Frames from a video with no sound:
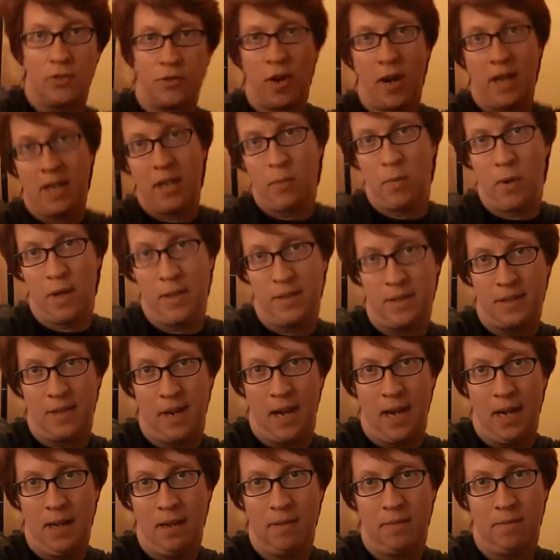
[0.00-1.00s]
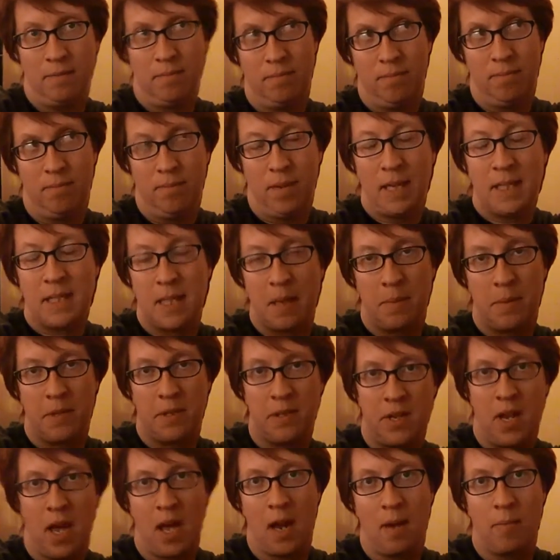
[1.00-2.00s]
Writing Wednesday, except
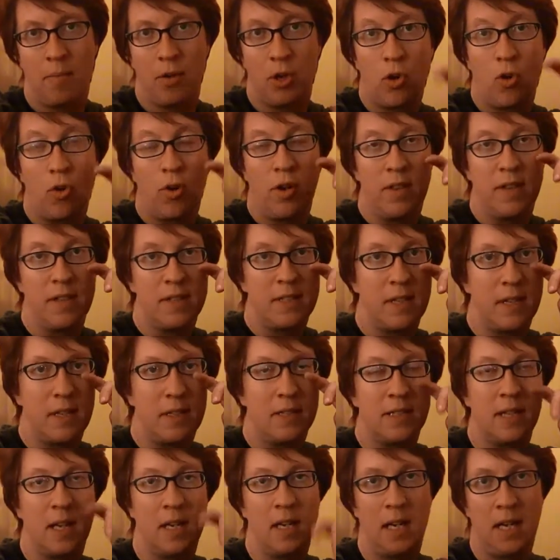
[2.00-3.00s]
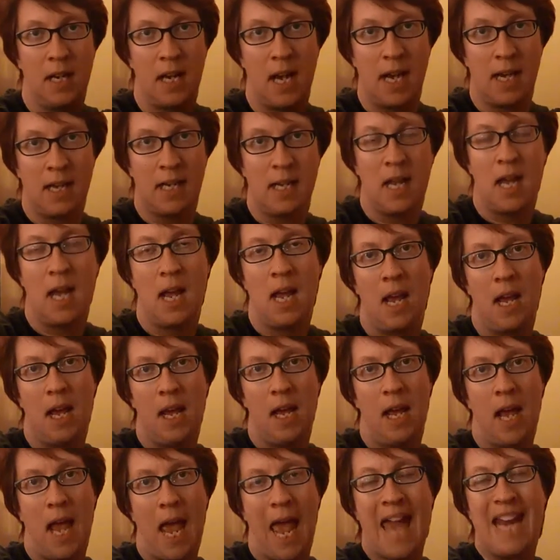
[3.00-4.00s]
it's not. I'm recording this on a Sunday night,
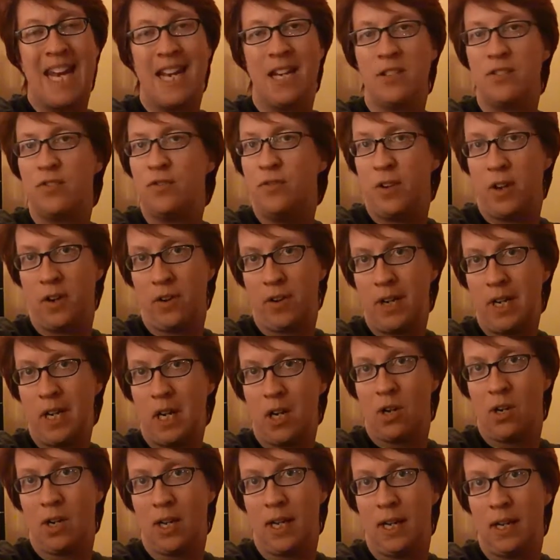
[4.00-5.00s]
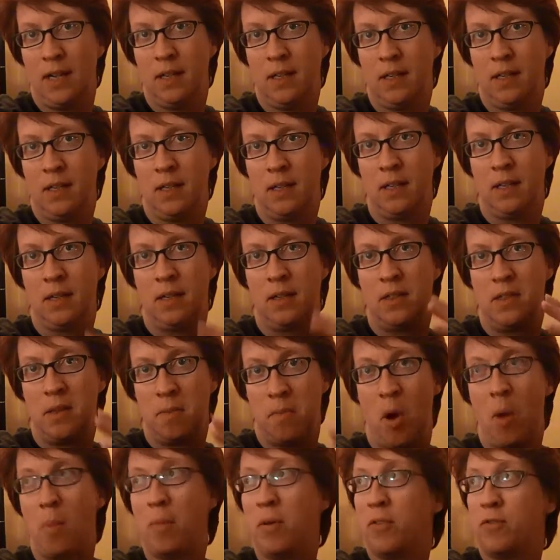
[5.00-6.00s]
and it is very nearly
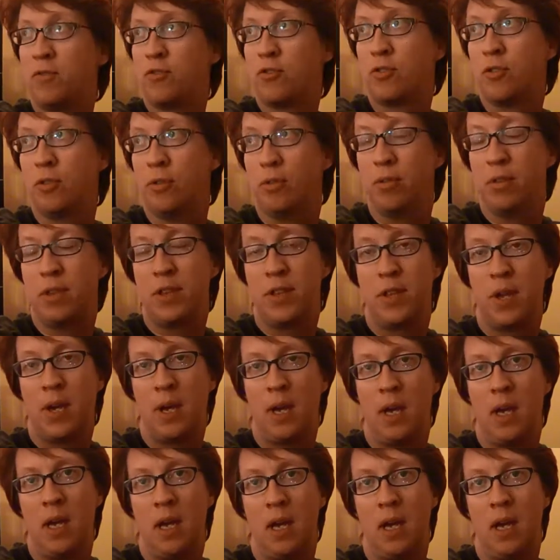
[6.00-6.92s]
the moment of truth.